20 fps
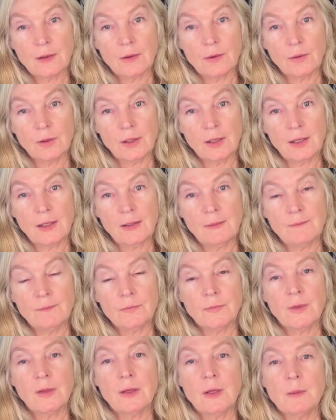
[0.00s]
Okay.
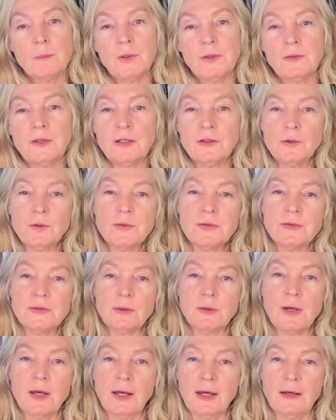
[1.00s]
But then you
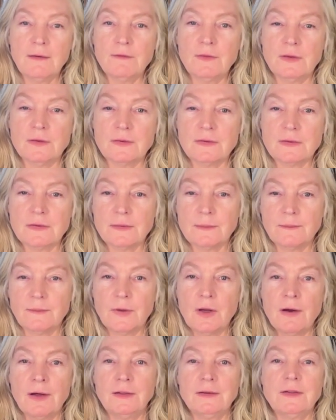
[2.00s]
still have this
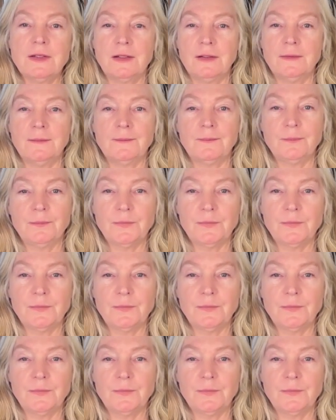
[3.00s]
content.